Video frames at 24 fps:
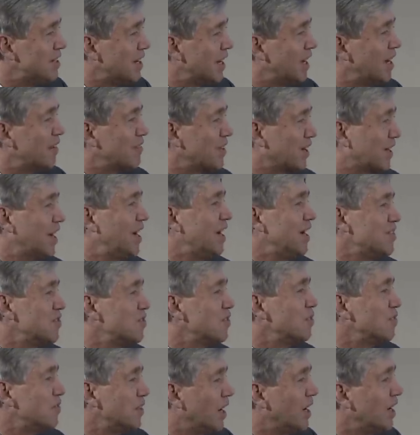to have the kinds
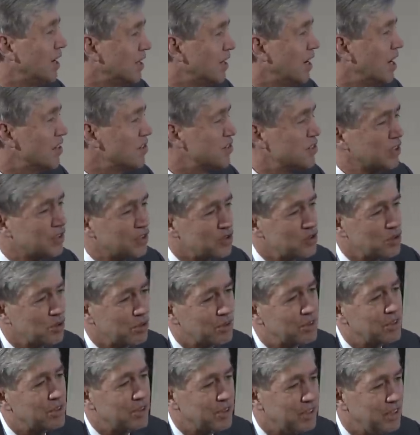of diagnostic
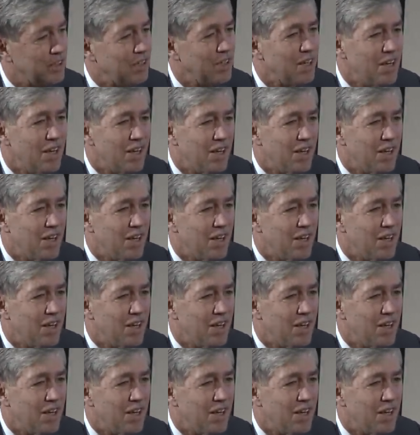certainty